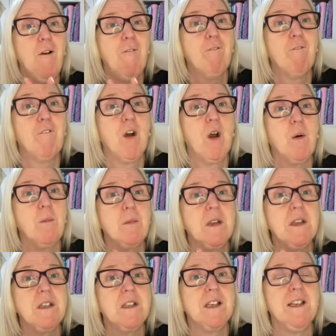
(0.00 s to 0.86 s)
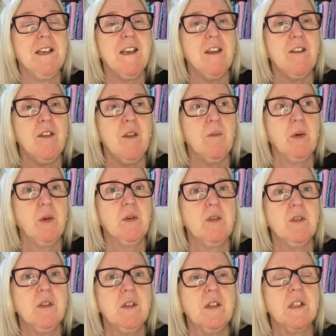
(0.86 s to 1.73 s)
from Tilly and the
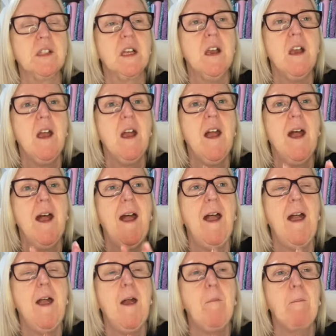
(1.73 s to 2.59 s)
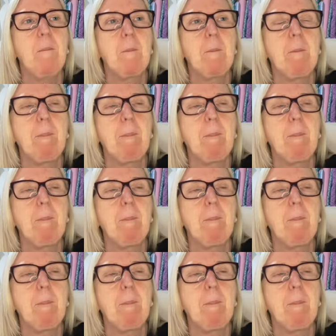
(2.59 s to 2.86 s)
Buttons. And